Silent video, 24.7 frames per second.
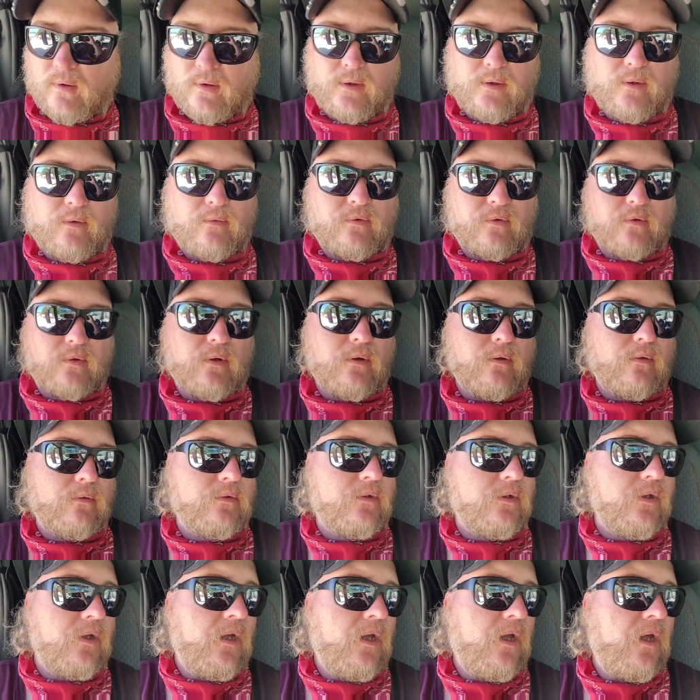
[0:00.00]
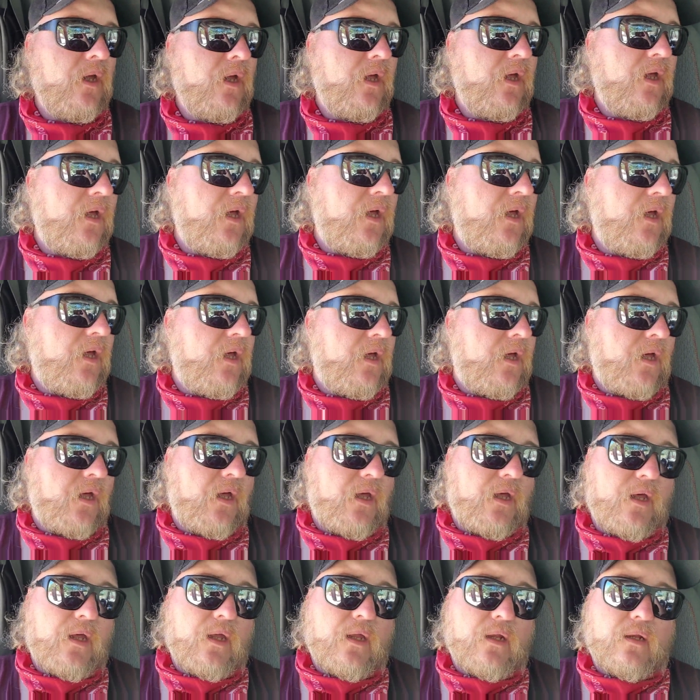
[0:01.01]
hauling those loads.
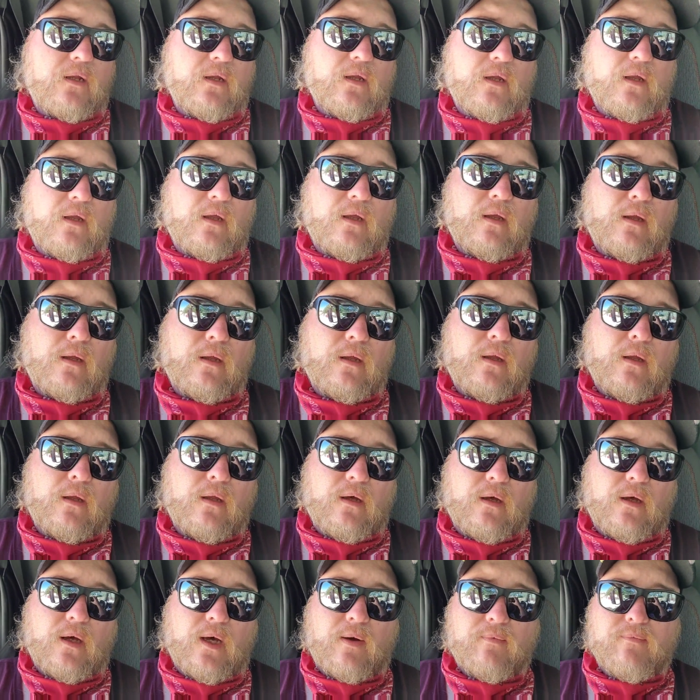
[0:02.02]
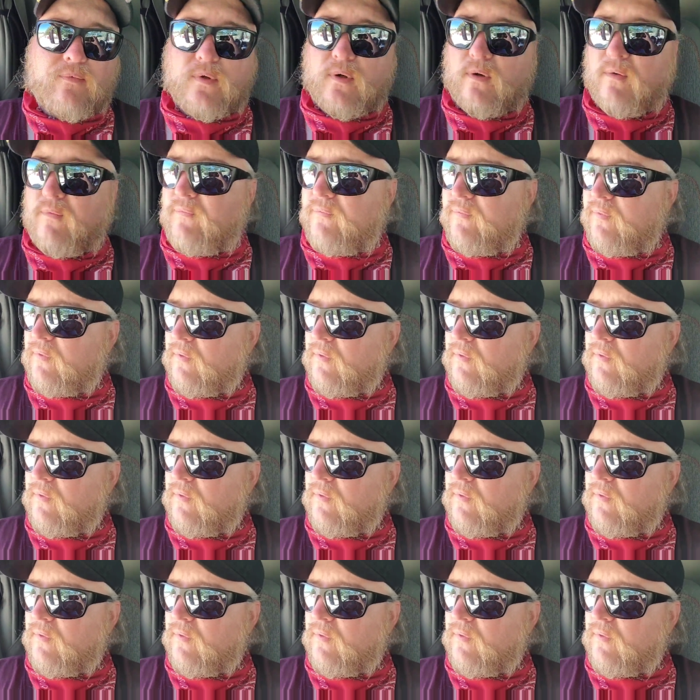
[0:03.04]
And I've drove